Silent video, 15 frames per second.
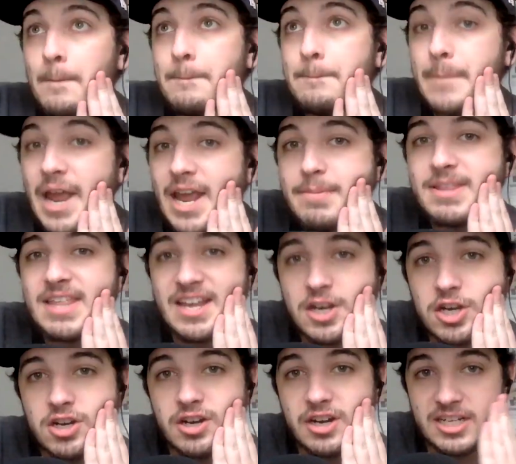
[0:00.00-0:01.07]
Maybe they
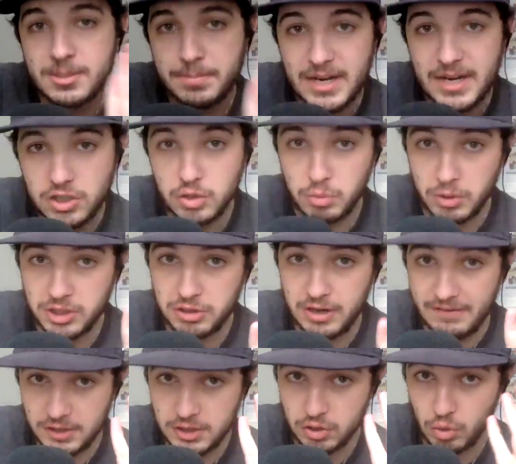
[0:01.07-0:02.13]
could, especially with
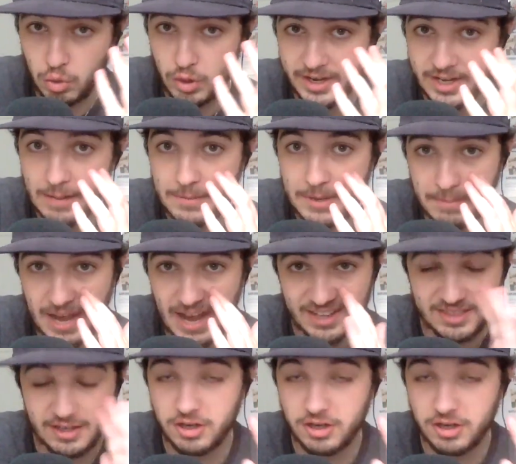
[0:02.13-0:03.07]
Trevor Story coming back.